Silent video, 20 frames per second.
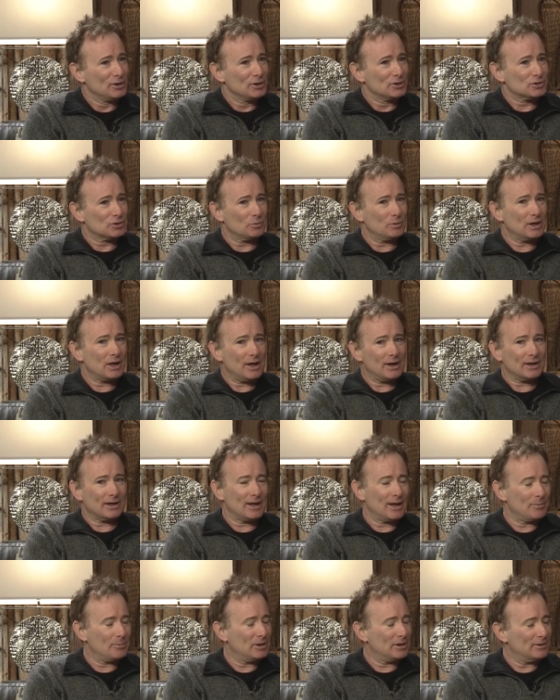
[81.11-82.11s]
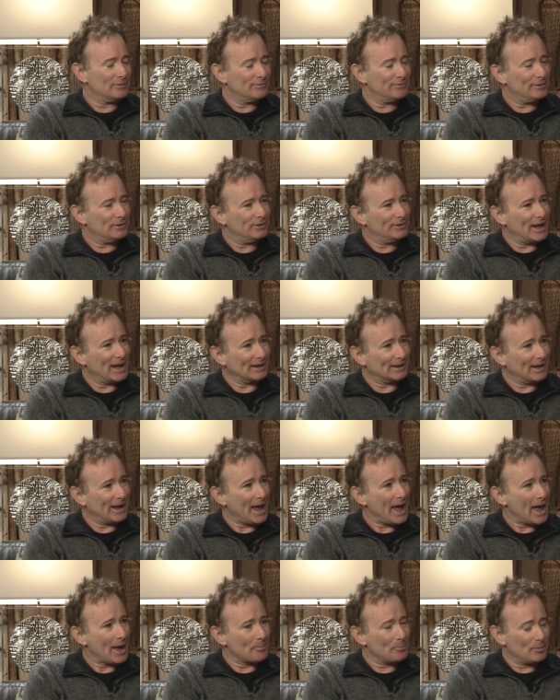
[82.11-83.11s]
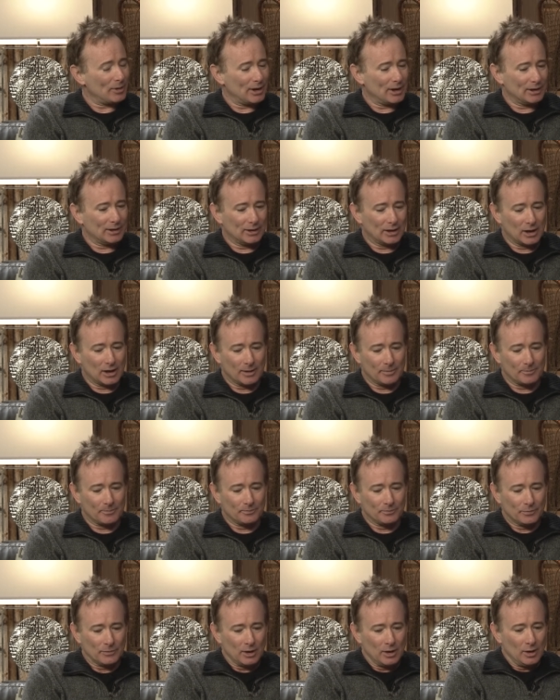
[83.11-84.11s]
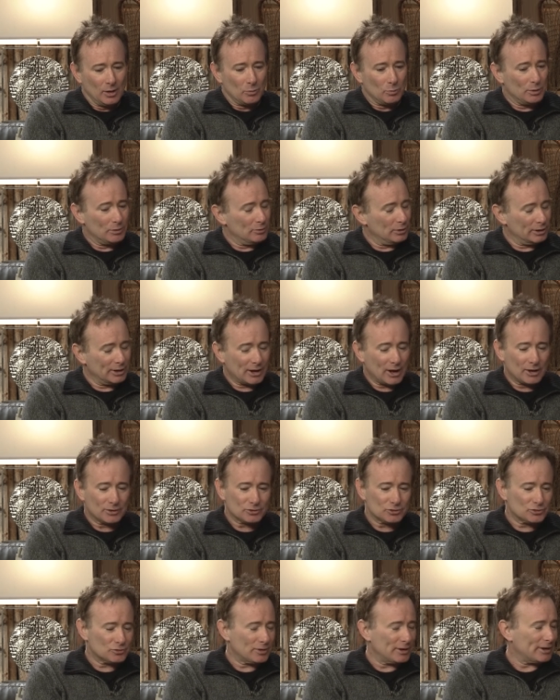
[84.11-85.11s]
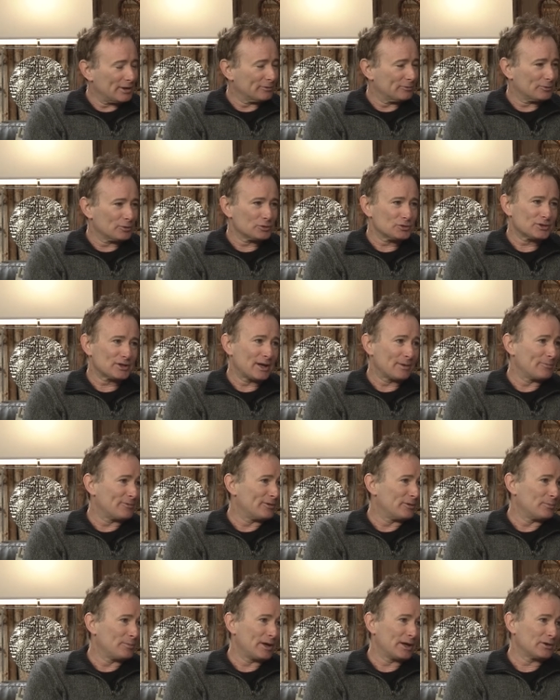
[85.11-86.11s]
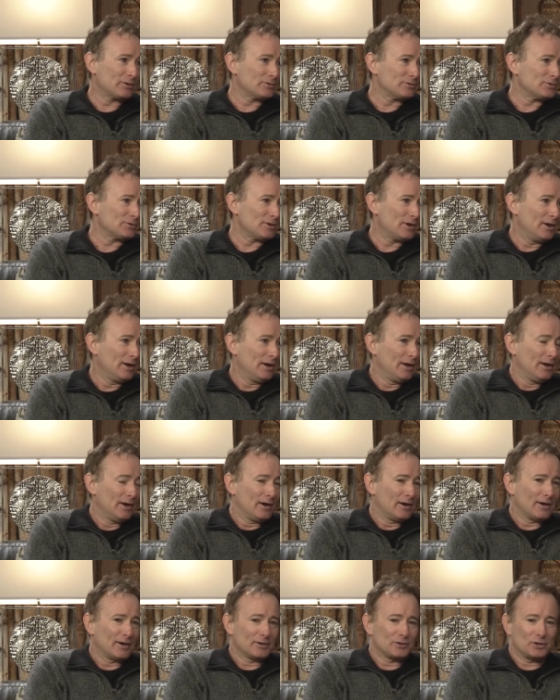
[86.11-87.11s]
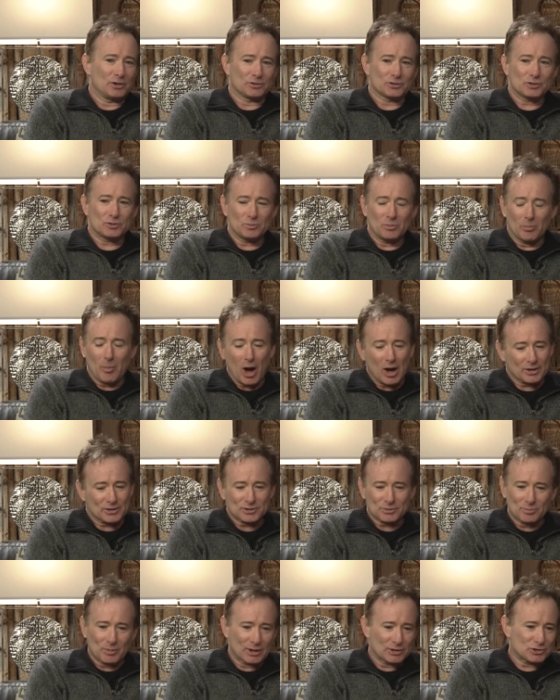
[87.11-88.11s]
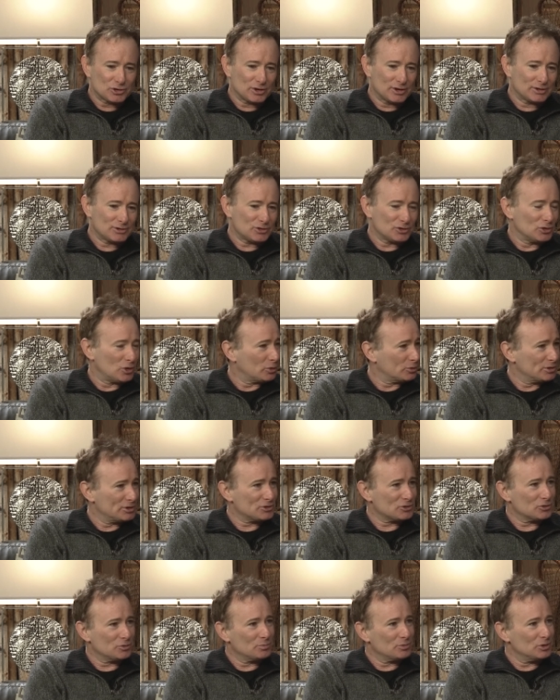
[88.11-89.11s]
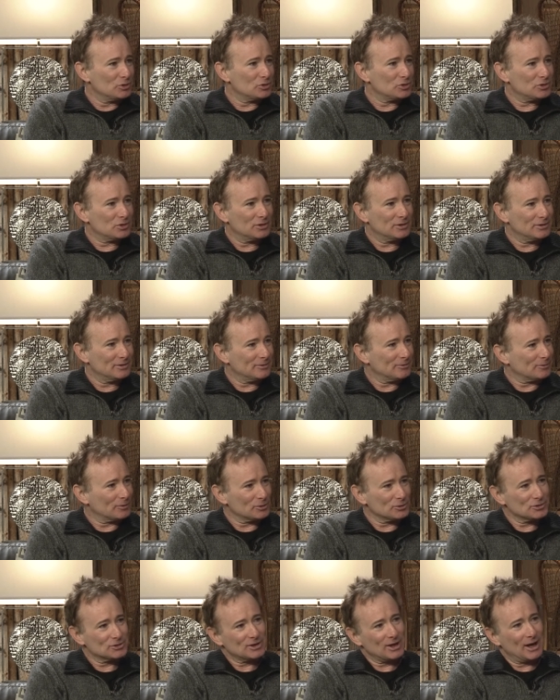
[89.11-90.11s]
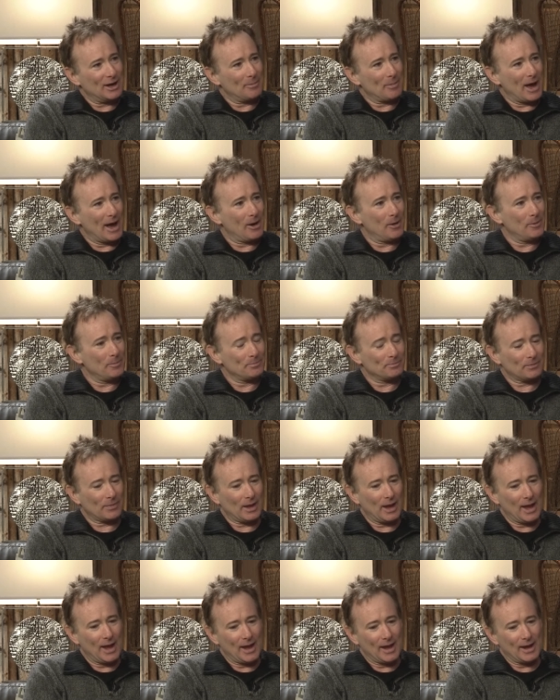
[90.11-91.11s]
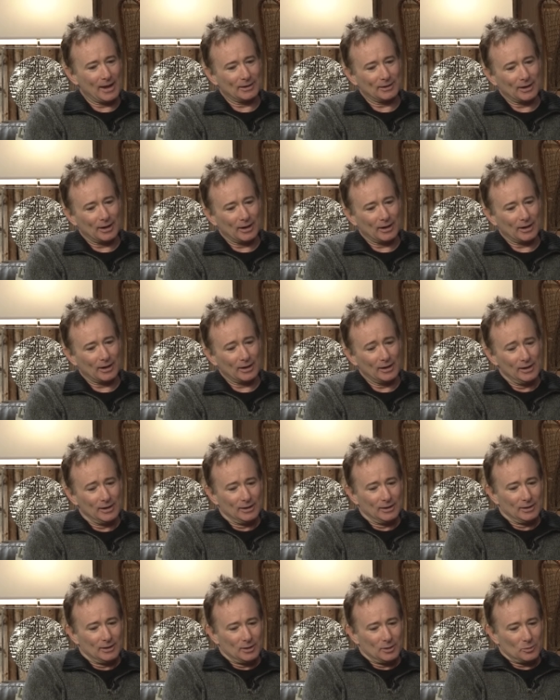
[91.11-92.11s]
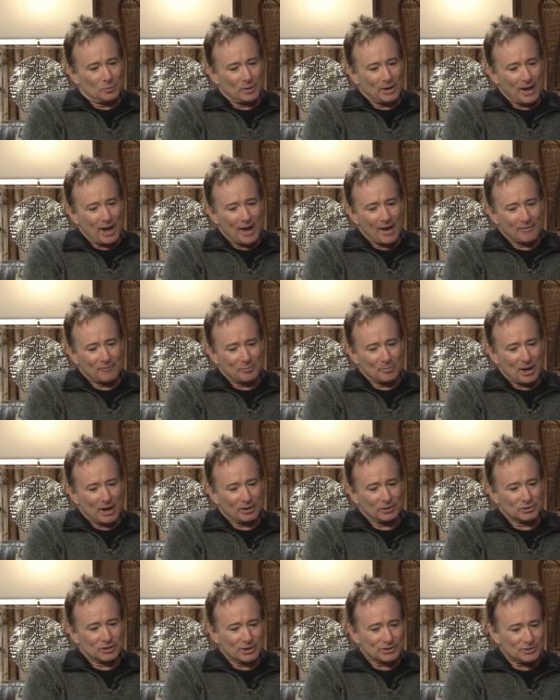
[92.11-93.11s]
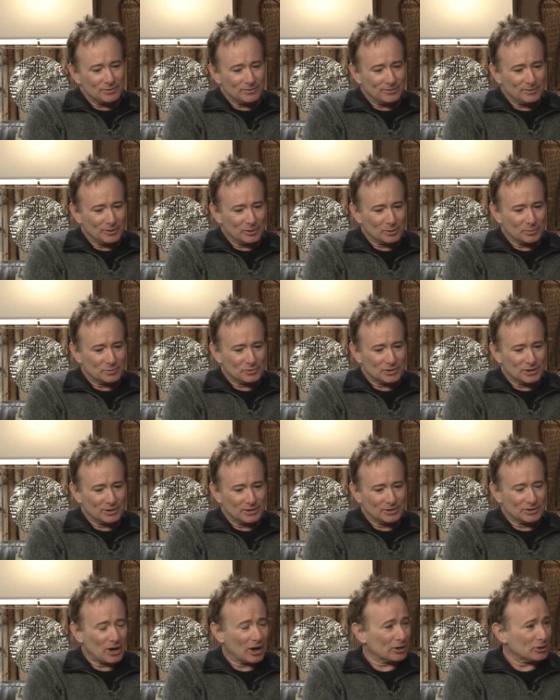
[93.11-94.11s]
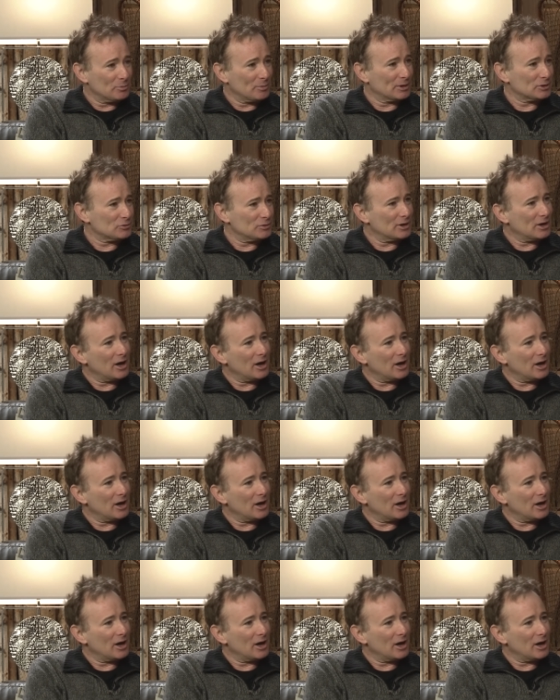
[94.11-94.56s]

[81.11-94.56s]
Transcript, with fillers: So we kind of came in and filled that gap. And um, we really concentrate on first time filmmakers, uh, you know, modest budgets, no distribution, first time out. And uh, we have about a dozen films in the documentary